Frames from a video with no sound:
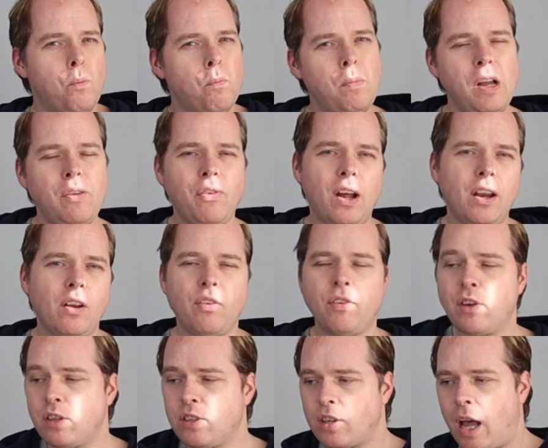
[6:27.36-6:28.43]
my final
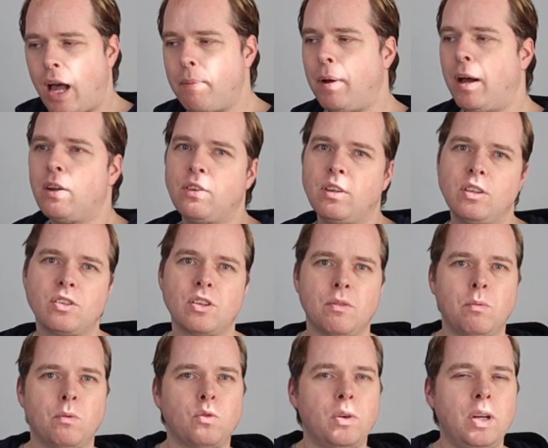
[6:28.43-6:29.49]
thoughts about this
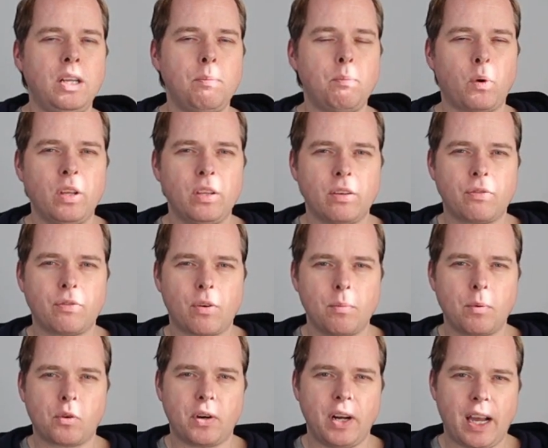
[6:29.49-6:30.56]
3D printer
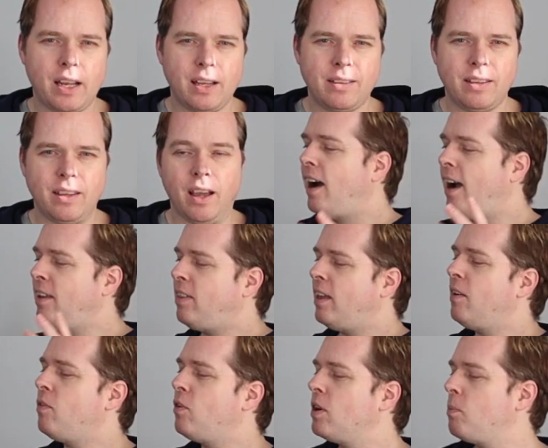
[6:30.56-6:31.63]
from Creality. I
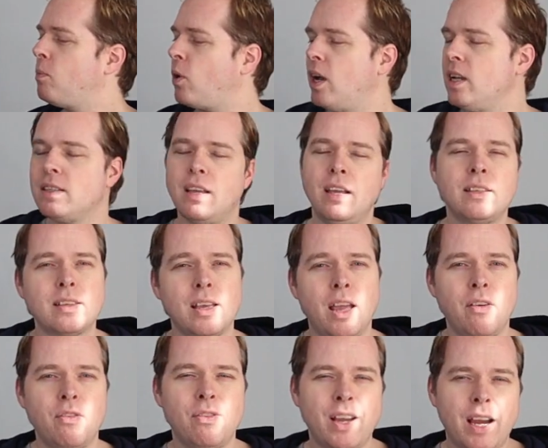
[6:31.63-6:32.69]
think for the price, it's
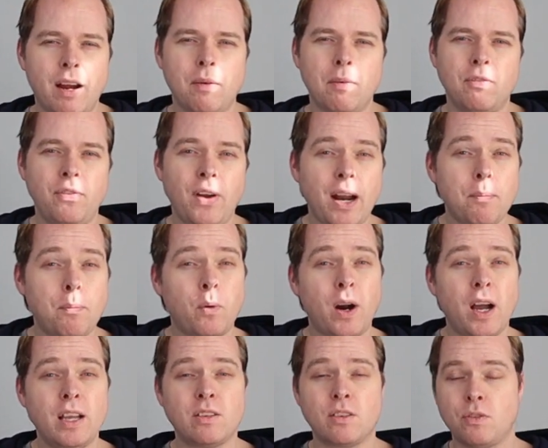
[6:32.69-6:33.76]
a fair, fair
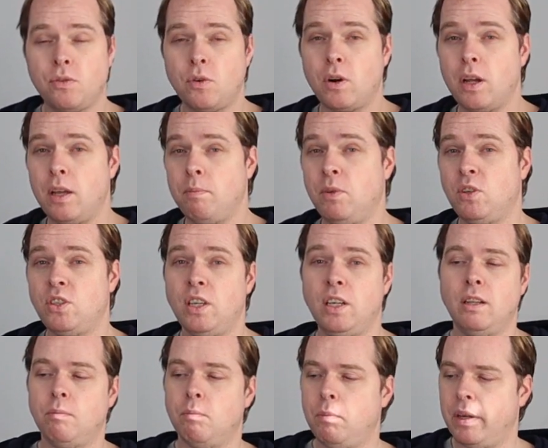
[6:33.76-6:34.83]
price for a
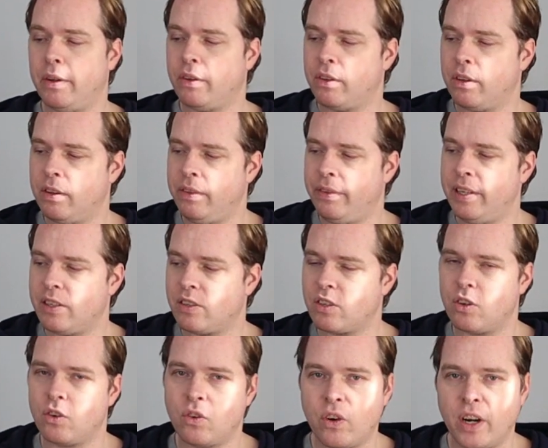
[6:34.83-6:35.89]
machine built this
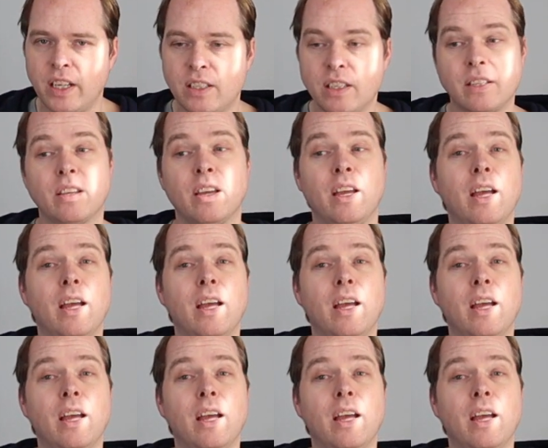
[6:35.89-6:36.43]
rigid.